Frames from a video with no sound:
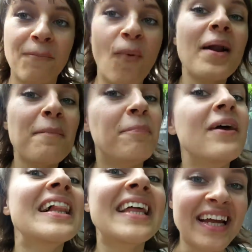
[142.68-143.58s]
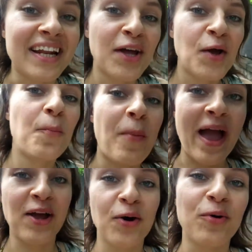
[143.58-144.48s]
1 billion
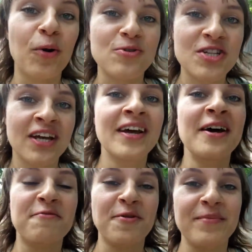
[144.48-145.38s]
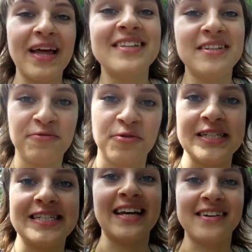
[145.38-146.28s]
pengo note from
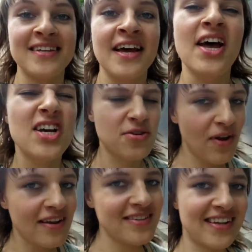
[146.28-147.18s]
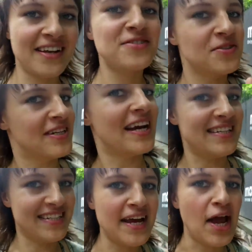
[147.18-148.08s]
1946. So that gives you the
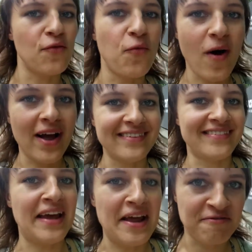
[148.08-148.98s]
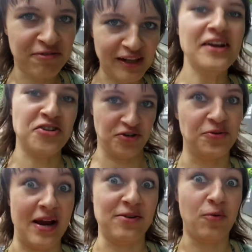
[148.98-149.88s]
idea of what the
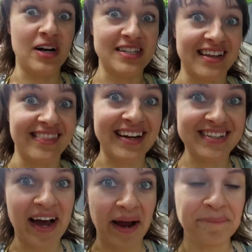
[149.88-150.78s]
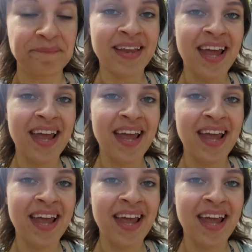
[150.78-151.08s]
inflation rate was at that time.